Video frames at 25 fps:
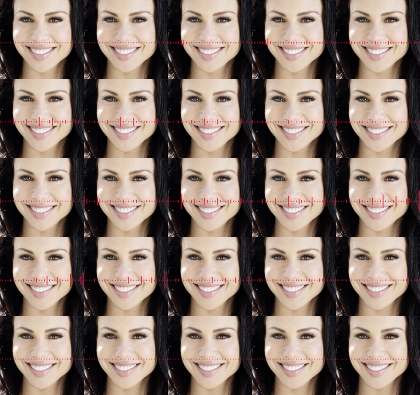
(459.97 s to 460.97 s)

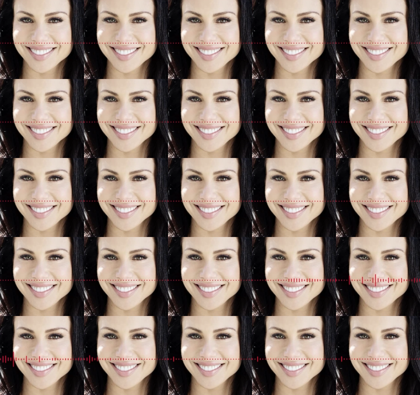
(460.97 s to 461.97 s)
And
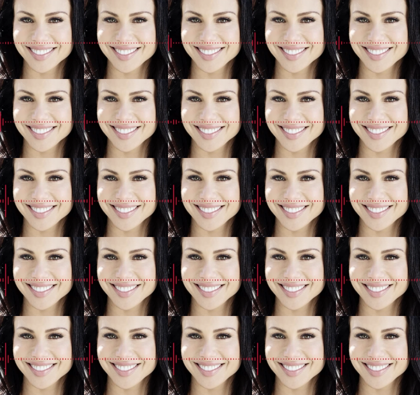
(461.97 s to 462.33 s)
I knew